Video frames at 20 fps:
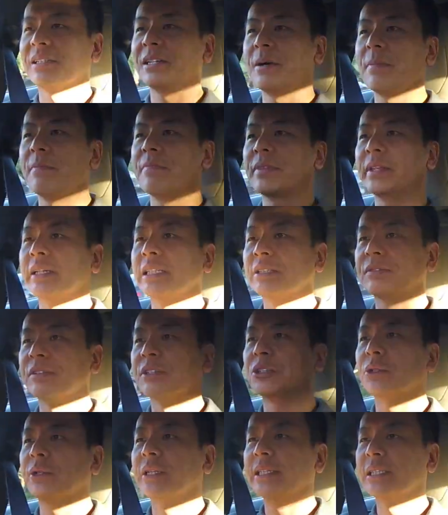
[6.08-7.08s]
Tom. Thanks for
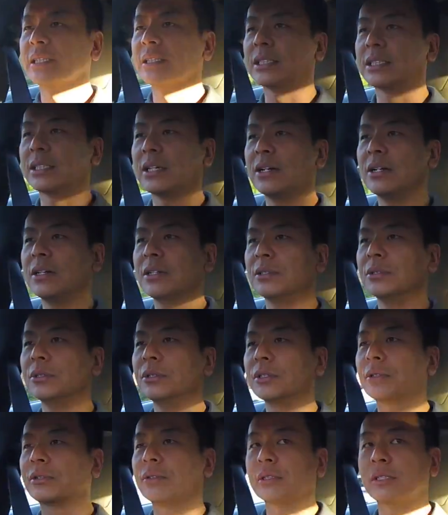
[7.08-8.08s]
joining us on
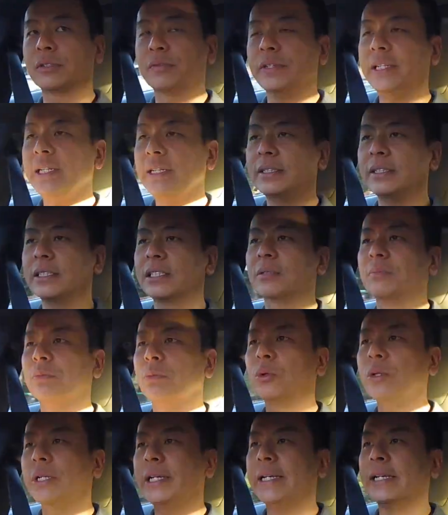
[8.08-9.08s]
Ludicrous feed this
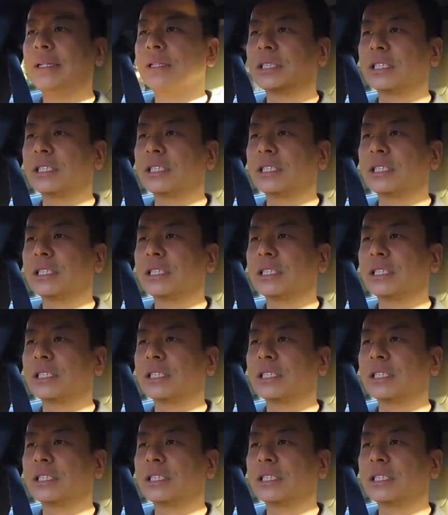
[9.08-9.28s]
morning.